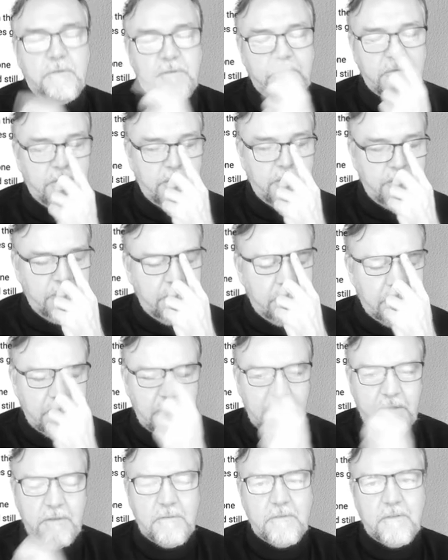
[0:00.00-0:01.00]
constraints
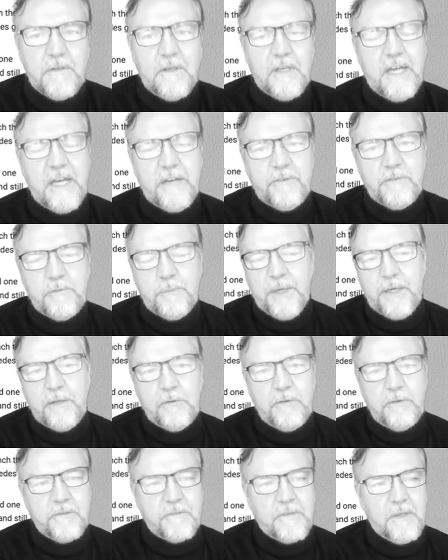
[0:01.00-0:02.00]
in this
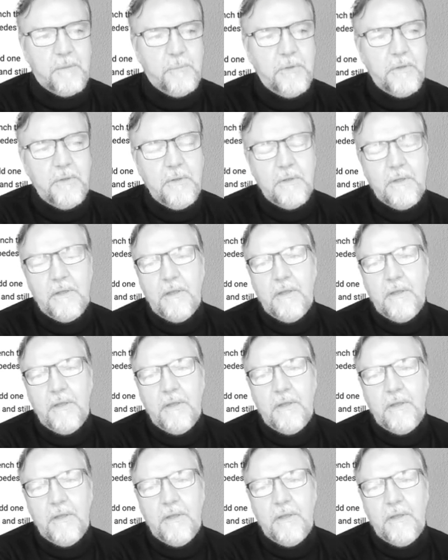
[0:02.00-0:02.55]
half-spider example.